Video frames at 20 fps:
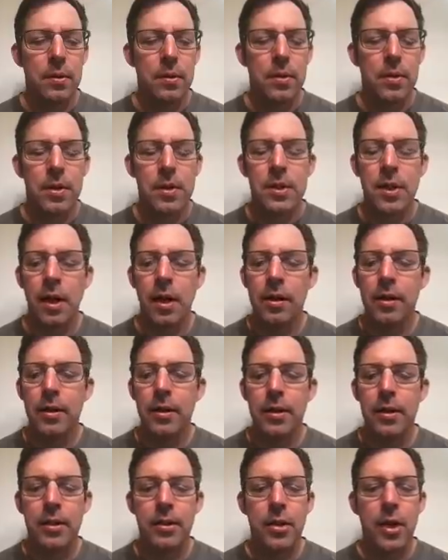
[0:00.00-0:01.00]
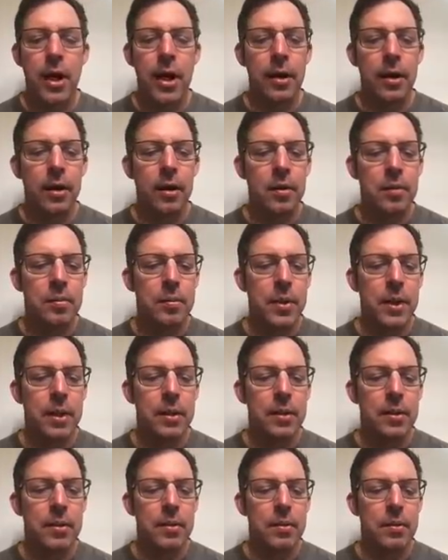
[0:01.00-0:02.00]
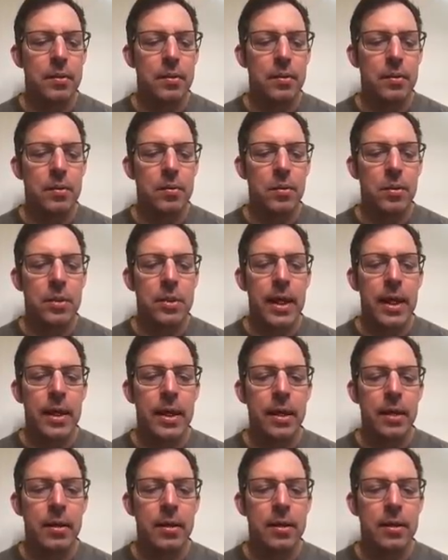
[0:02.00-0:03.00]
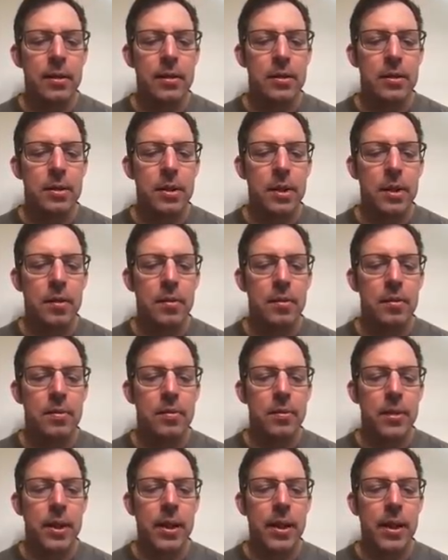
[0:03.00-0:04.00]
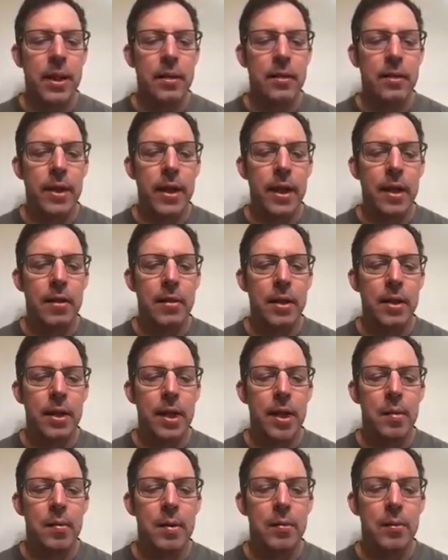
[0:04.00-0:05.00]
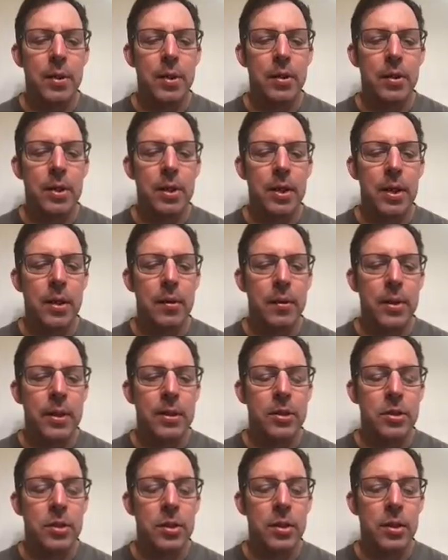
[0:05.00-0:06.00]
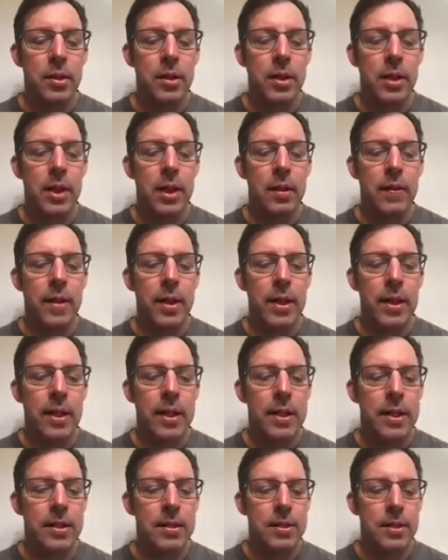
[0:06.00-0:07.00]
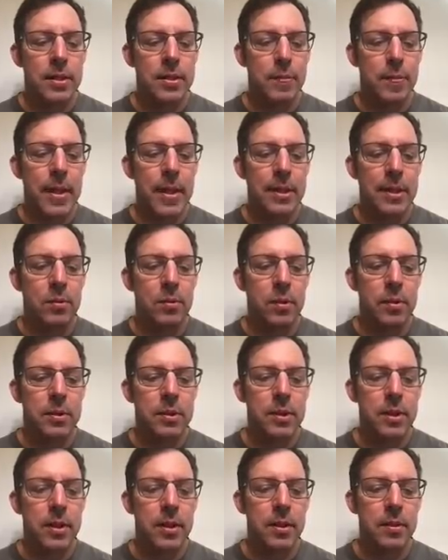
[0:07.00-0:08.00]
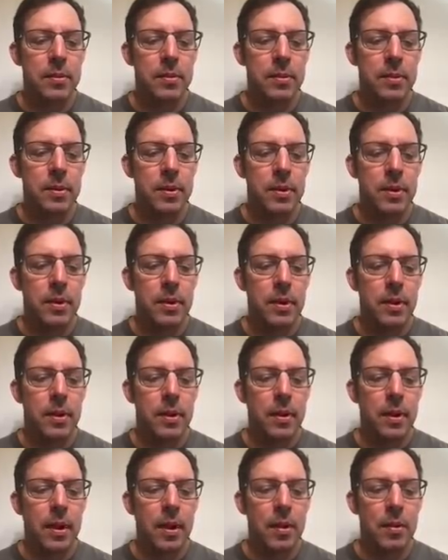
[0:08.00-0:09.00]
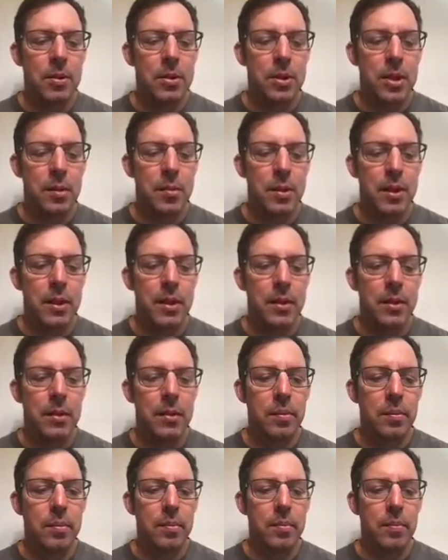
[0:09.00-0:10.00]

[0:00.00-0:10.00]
it's hotter and drier, but we'll take it because uh, we can handle that right now, but we don't need any winds. Anyway, that takes us back to where we started. Uh, just coming here